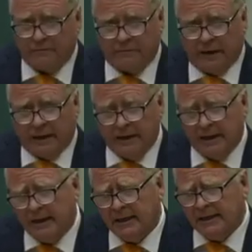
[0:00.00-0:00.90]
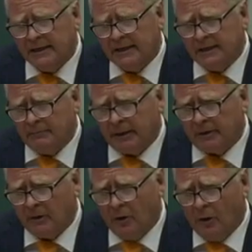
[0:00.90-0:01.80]
funny,
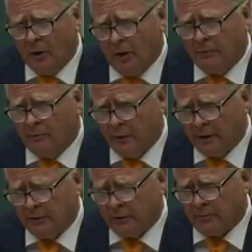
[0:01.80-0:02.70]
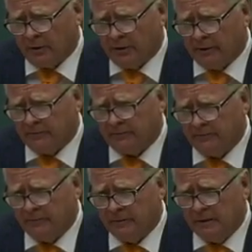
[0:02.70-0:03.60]
but I really do believe
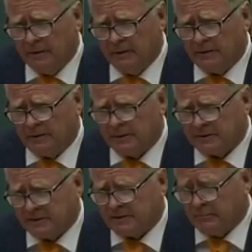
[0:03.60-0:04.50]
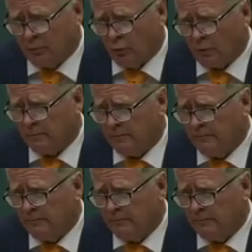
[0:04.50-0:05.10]
this is important.